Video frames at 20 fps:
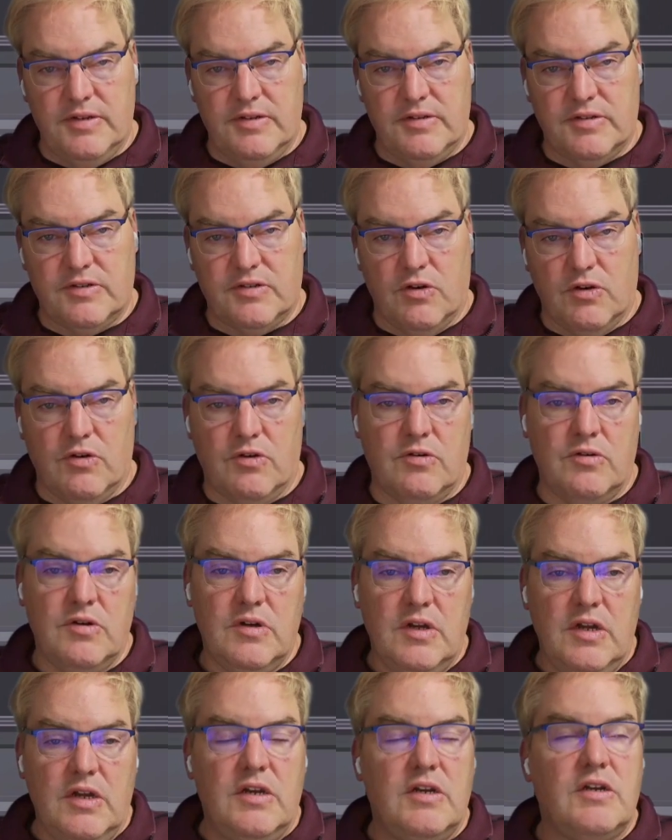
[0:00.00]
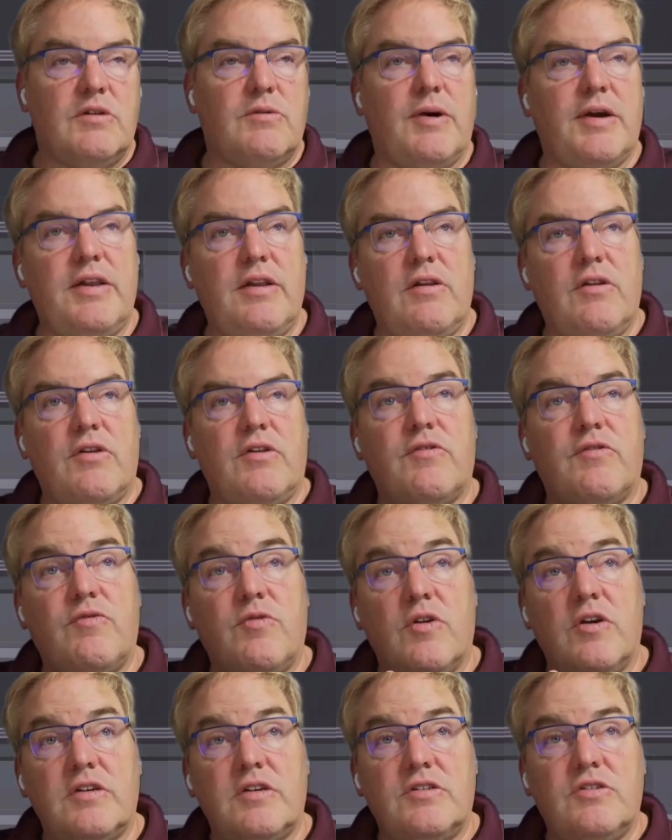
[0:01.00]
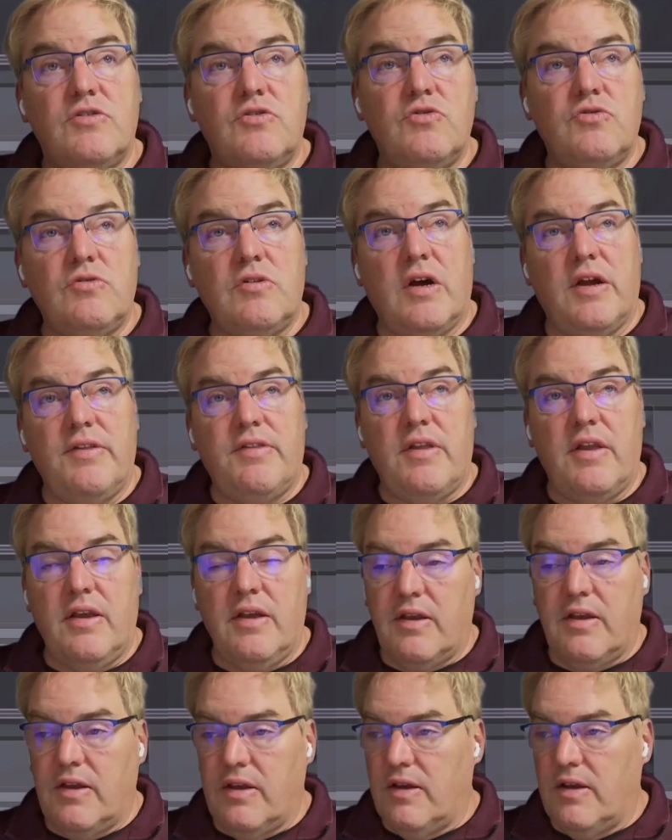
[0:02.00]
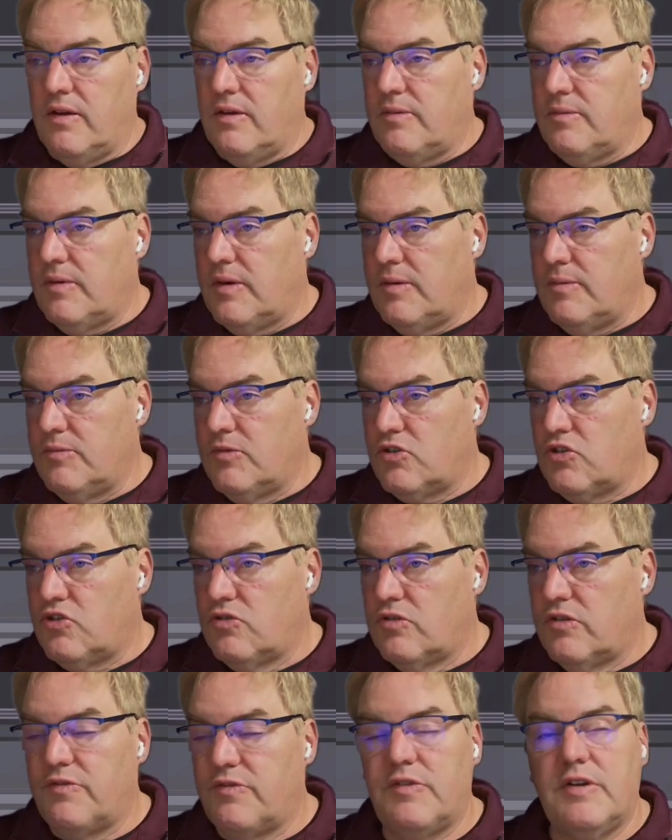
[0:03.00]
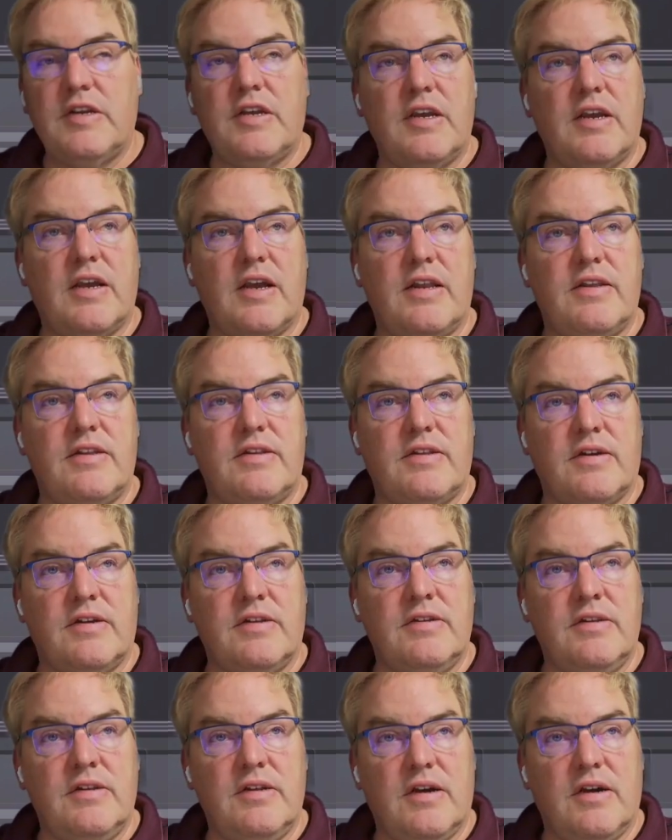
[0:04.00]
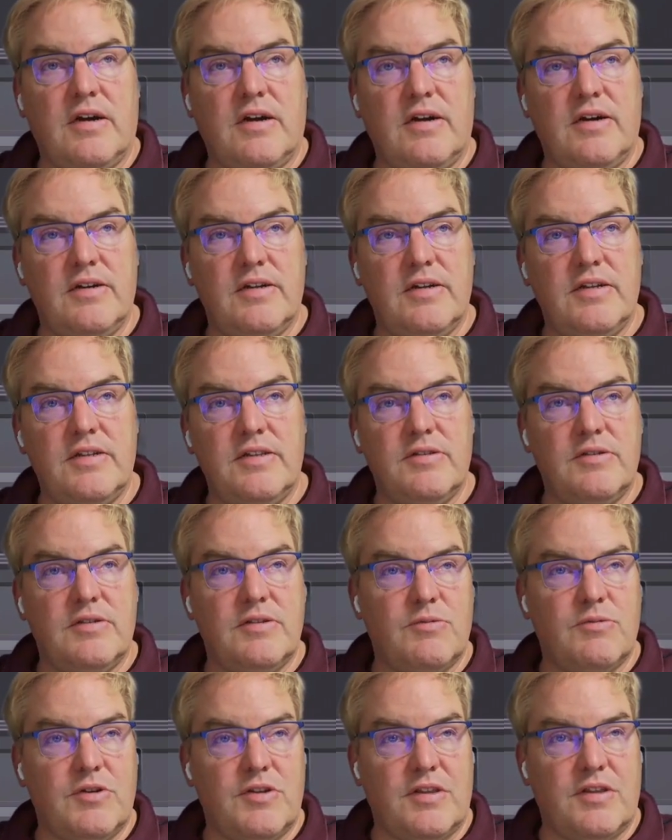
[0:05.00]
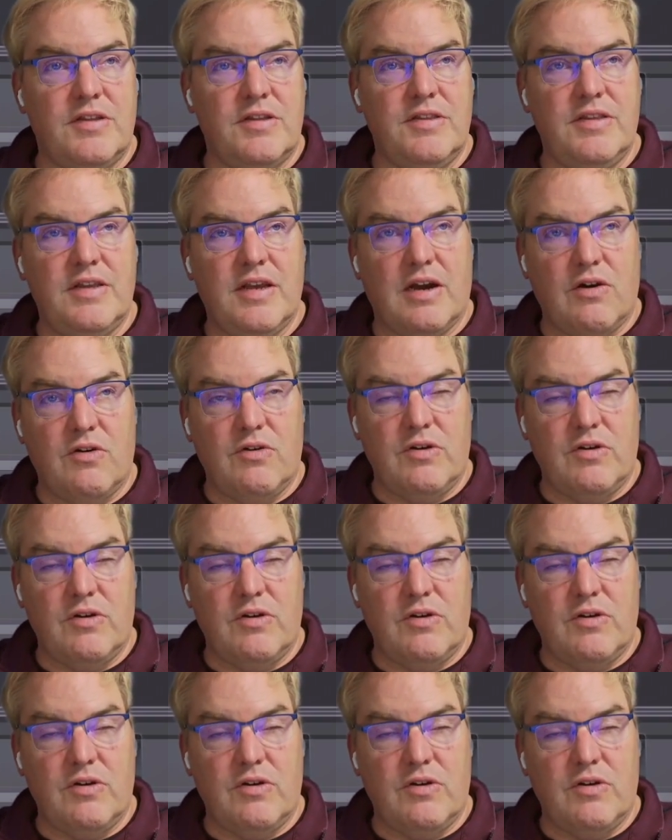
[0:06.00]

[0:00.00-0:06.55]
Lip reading: So quite a lot of work to do, I think. I'm not sure if we can get it done within the hour,